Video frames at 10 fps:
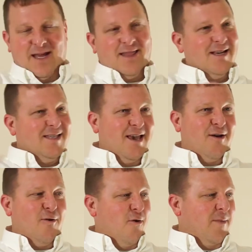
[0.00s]
at this
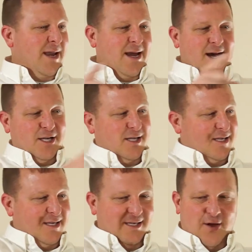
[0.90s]
saying, oh my gosh,
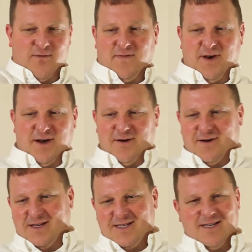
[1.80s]
this is stone veneer,
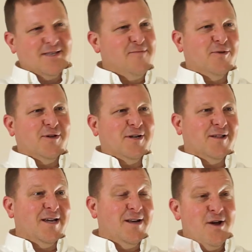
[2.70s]
or this is simple and
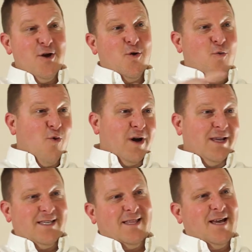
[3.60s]
clean. What
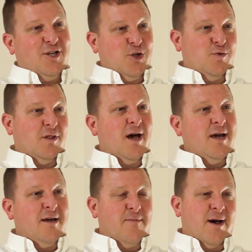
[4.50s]
is it that you
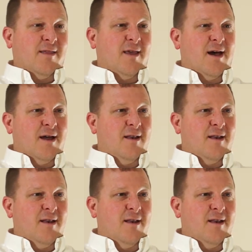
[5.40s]
like about that?